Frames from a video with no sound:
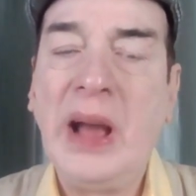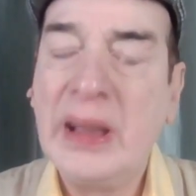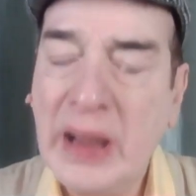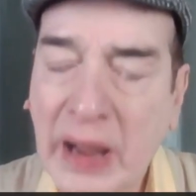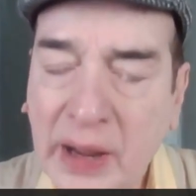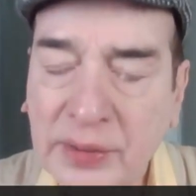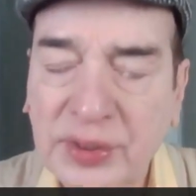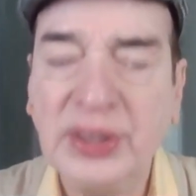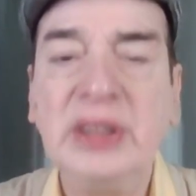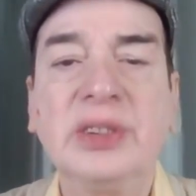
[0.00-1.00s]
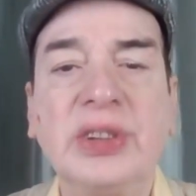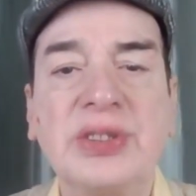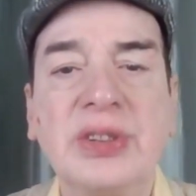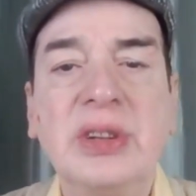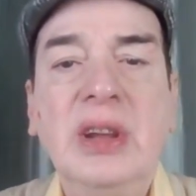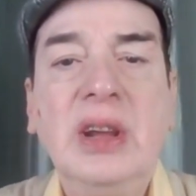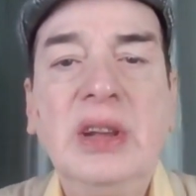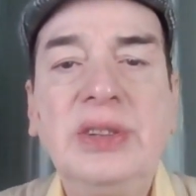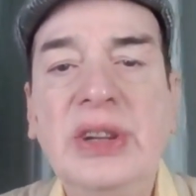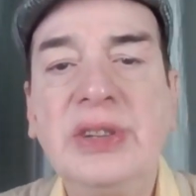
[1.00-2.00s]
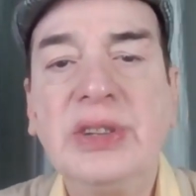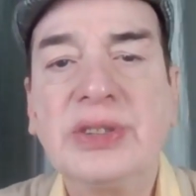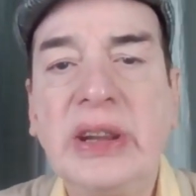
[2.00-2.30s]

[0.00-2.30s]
I have seen such changes